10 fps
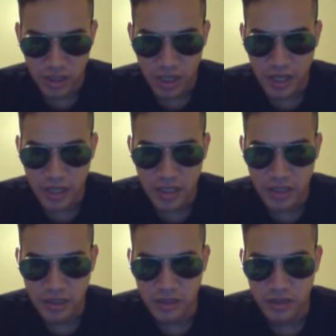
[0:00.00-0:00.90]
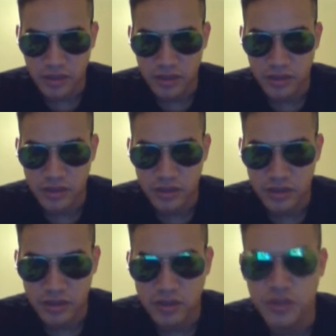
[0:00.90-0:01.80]
I uh,
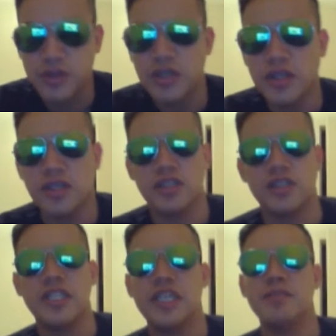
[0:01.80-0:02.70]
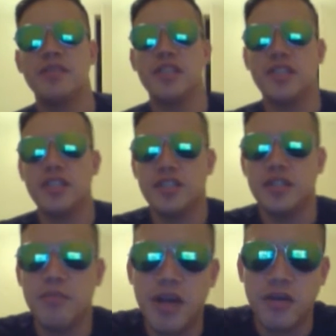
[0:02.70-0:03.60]
took uh, DMT just
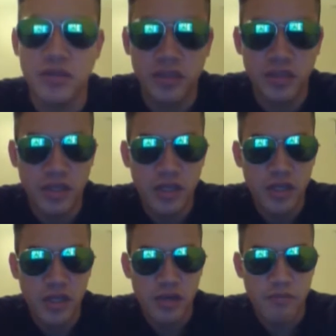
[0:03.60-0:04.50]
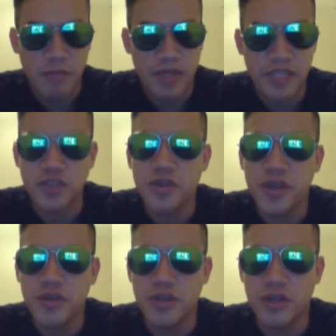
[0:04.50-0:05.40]
about maybe like two
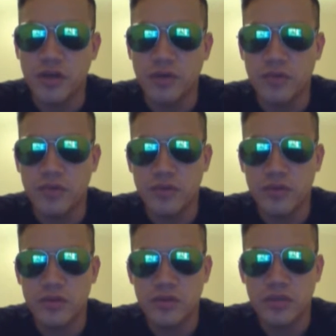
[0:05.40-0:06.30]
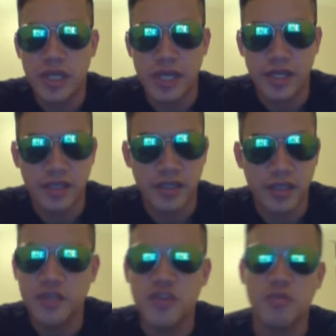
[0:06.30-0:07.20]
years ago, and
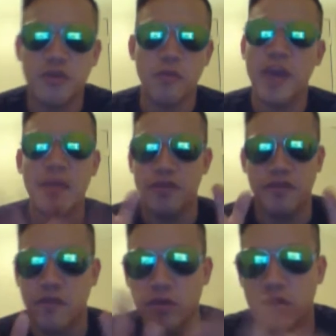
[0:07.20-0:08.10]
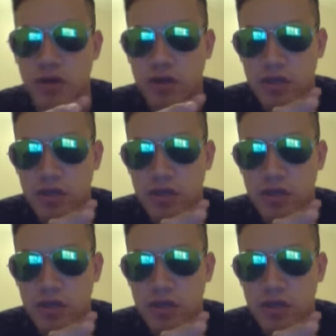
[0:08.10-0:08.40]
uh, this was be way before